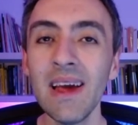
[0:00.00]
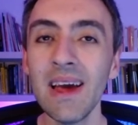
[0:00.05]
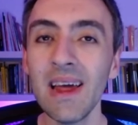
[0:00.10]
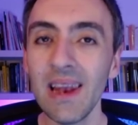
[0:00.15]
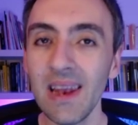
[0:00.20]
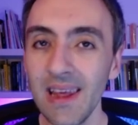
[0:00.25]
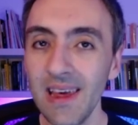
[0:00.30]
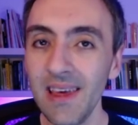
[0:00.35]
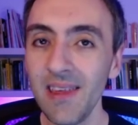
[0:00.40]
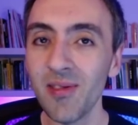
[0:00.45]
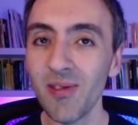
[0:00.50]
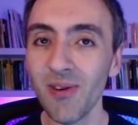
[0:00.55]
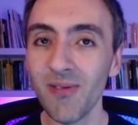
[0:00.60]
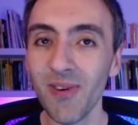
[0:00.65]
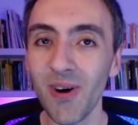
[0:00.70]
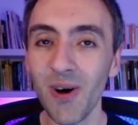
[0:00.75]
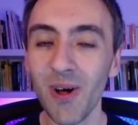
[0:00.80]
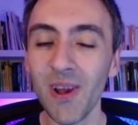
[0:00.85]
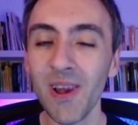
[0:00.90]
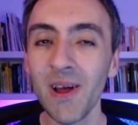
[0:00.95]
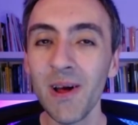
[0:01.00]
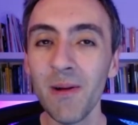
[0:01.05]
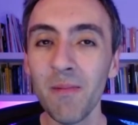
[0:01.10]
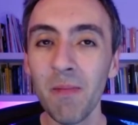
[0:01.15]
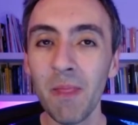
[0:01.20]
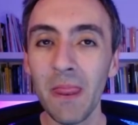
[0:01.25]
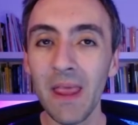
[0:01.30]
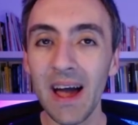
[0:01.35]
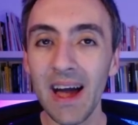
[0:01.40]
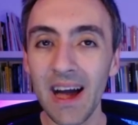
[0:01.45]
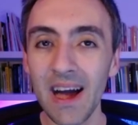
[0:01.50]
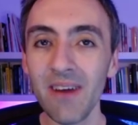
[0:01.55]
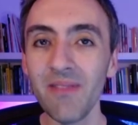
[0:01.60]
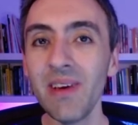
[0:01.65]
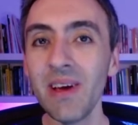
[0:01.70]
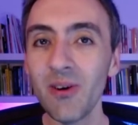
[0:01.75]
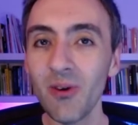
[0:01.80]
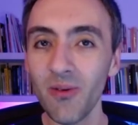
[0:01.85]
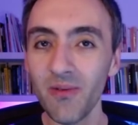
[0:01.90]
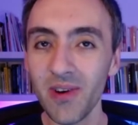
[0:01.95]
And least of all,
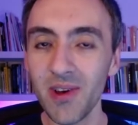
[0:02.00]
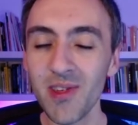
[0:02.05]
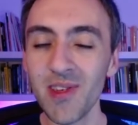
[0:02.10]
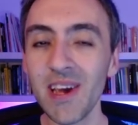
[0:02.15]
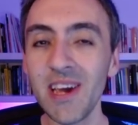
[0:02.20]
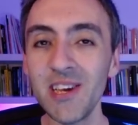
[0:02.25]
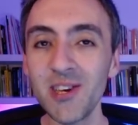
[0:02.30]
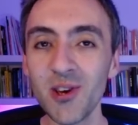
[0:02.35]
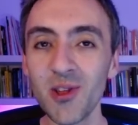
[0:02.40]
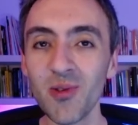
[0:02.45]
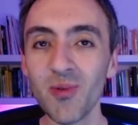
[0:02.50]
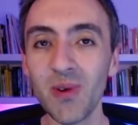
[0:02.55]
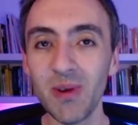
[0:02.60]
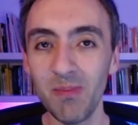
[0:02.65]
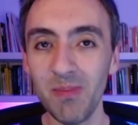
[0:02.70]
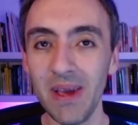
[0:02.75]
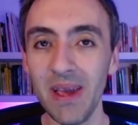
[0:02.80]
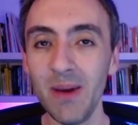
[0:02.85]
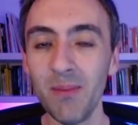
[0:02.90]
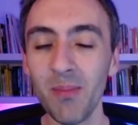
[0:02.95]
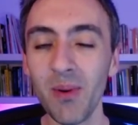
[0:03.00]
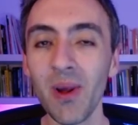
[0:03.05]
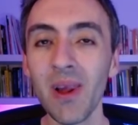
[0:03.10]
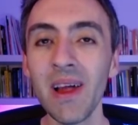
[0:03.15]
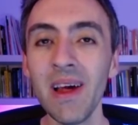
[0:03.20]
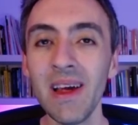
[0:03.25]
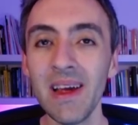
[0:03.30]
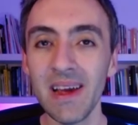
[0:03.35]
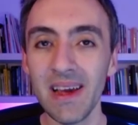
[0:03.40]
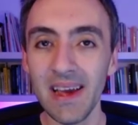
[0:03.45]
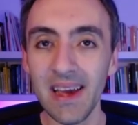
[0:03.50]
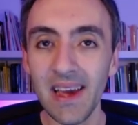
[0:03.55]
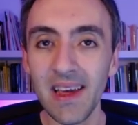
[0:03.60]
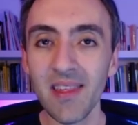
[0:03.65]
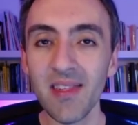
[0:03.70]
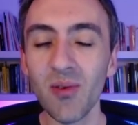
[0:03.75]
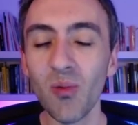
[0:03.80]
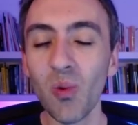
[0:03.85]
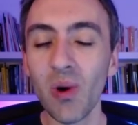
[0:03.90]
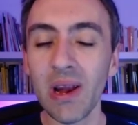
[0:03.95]
having conversations with people
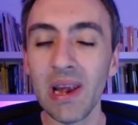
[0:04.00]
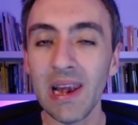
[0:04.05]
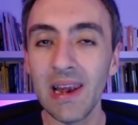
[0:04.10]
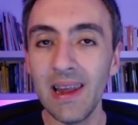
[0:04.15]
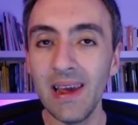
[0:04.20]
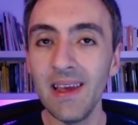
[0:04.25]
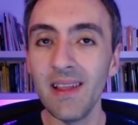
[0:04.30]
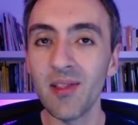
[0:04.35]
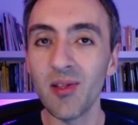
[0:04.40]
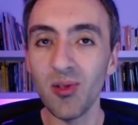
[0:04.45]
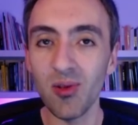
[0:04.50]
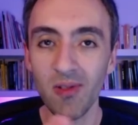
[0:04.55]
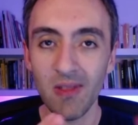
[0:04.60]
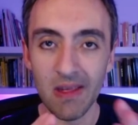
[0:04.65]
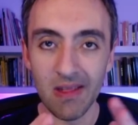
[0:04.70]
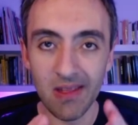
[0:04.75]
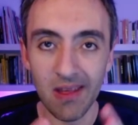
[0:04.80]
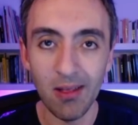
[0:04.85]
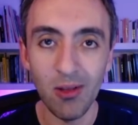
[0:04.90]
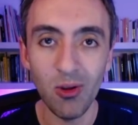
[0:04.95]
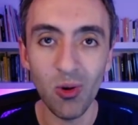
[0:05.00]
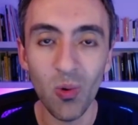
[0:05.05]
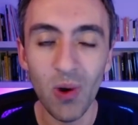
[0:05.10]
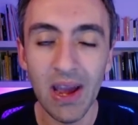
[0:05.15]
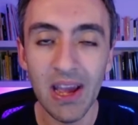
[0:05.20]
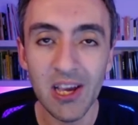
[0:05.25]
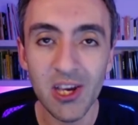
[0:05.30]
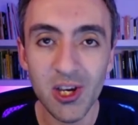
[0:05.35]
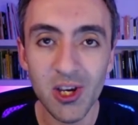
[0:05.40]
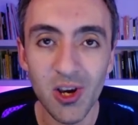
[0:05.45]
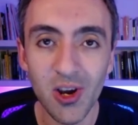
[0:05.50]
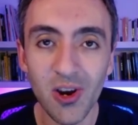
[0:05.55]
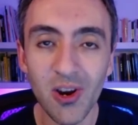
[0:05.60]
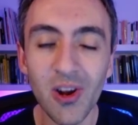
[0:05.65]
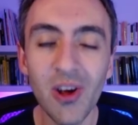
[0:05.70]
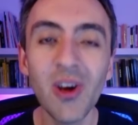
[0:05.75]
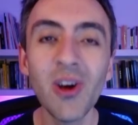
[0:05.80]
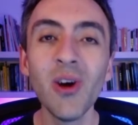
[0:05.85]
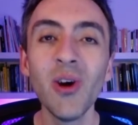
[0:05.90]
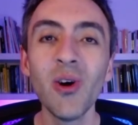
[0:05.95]
is what leads to the
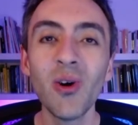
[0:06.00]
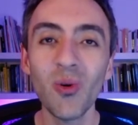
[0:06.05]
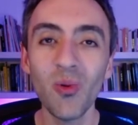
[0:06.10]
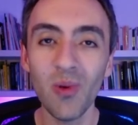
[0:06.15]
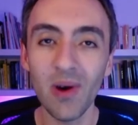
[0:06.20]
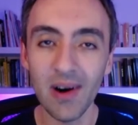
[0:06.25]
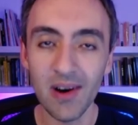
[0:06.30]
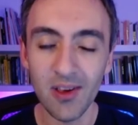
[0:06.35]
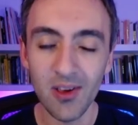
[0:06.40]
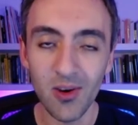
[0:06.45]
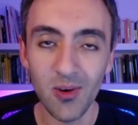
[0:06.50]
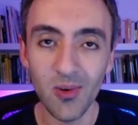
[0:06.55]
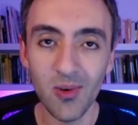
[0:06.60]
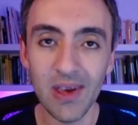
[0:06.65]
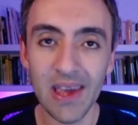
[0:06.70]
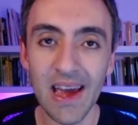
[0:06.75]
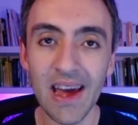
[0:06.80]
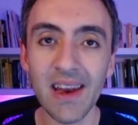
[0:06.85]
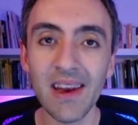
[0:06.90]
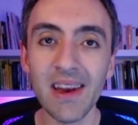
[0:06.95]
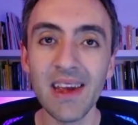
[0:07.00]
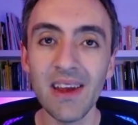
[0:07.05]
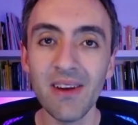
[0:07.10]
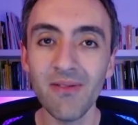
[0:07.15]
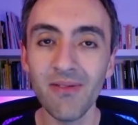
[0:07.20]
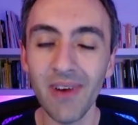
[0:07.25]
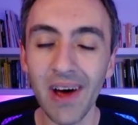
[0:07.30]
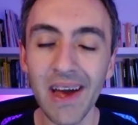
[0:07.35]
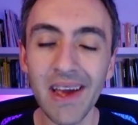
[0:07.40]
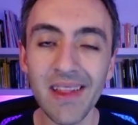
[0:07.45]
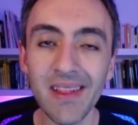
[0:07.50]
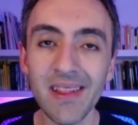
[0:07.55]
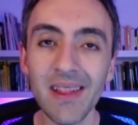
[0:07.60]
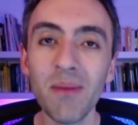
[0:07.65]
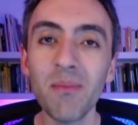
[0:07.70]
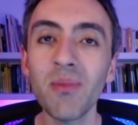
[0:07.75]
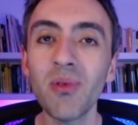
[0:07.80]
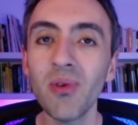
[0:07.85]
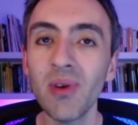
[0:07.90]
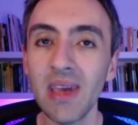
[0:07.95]
situation where you can invite
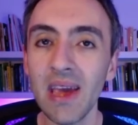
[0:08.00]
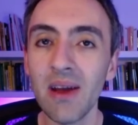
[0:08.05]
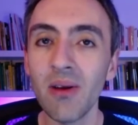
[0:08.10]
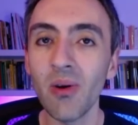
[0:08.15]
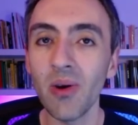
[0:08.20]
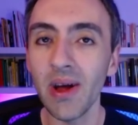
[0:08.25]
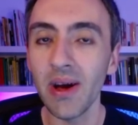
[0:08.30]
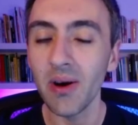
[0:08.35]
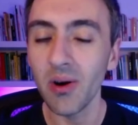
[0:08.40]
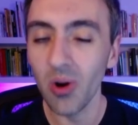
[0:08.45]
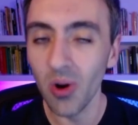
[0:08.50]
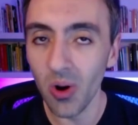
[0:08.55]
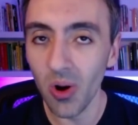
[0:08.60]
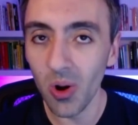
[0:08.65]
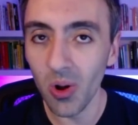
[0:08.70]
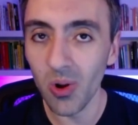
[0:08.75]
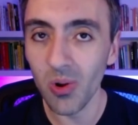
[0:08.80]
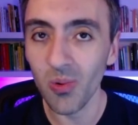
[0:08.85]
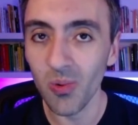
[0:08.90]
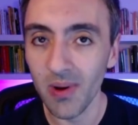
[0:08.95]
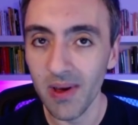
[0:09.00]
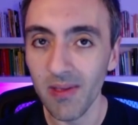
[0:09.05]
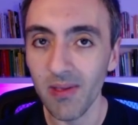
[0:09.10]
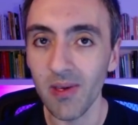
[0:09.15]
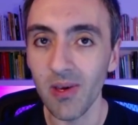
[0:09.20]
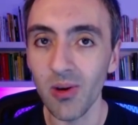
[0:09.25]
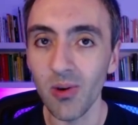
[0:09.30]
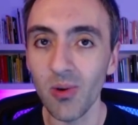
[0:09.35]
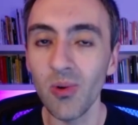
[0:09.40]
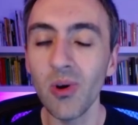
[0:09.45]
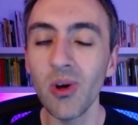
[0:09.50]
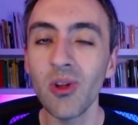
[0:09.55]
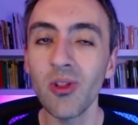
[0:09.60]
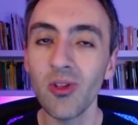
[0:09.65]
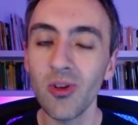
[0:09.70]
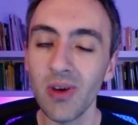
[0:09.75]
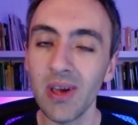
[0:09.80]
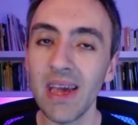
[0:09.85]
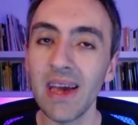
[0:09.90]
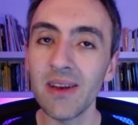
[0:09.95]
them to get on a call with you
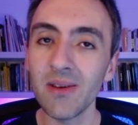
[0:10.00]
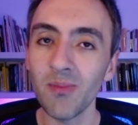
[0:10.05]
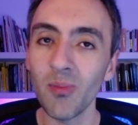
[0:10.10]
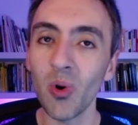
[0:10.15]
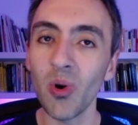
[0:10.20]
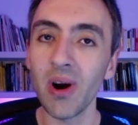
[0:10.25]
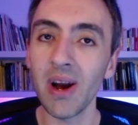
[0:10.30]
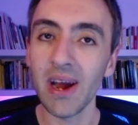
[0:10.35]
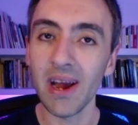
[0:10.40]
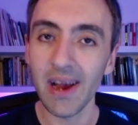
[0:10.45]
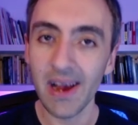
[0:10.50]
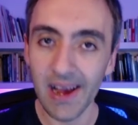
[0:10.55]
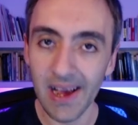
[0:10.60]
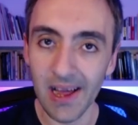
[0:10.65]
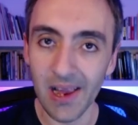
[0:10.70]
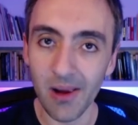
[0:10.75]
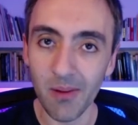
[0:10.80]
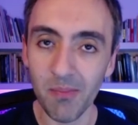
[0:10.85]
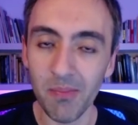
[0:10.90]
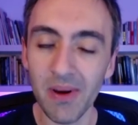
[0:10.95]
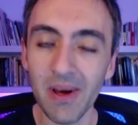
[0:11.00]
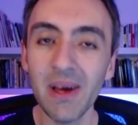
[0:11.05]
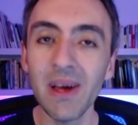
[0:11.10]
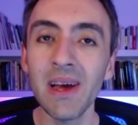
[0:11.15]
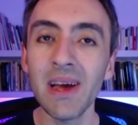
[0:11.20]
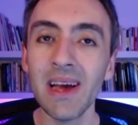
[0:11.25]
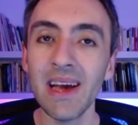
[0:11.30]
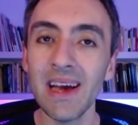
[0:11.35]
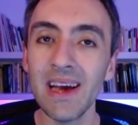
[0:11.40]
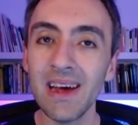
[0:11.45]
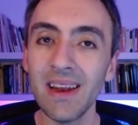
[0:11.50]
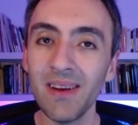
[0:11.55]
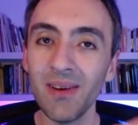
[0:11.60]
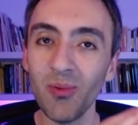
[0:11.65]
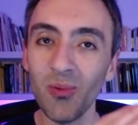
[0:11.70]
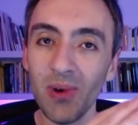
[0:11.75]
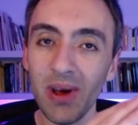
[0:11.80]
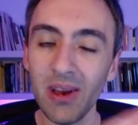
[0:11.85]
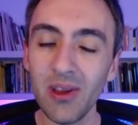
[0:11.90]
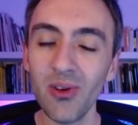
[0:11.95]
to get more help. And
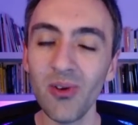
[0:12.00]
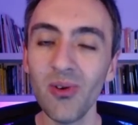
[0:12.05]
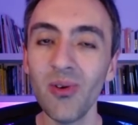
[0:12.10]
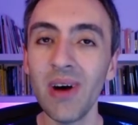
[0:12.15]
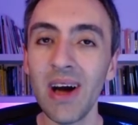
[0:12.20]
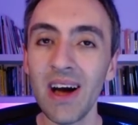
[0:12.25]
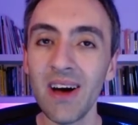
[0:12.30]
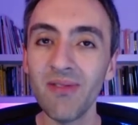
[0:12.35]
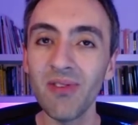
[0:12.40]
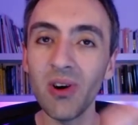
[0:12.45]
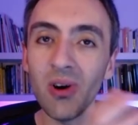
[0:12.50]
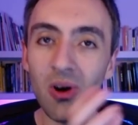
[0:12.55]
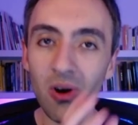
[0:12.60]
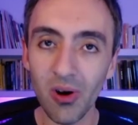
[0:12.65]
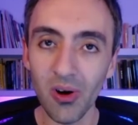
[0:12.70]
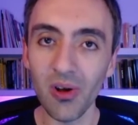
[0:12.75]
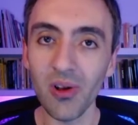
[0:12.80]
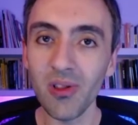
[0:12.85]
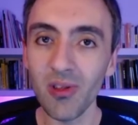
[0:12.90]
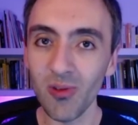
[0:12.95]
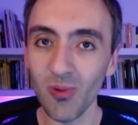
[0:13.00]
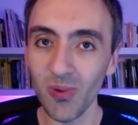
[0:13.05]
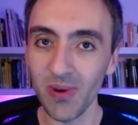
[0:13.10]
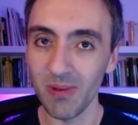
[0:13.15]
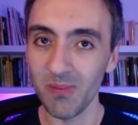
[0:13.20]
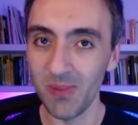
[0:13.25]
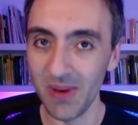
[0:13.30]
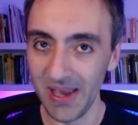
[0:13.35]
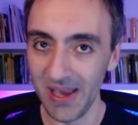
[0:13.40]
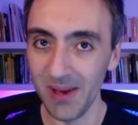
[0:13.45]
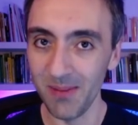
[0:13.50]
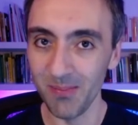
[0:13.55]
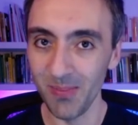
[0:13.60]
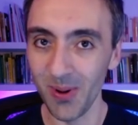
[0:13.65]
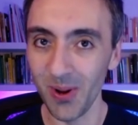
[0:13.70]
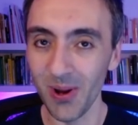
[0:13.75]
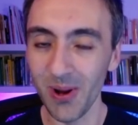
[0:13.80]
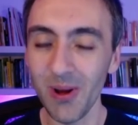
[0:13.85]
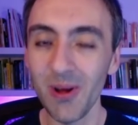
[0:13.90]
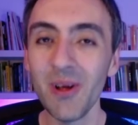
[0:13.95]
when you have calls with
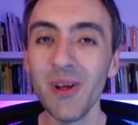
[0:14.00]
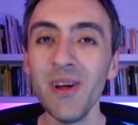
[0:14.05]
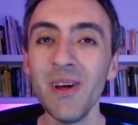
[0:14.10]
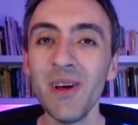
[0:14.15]
people,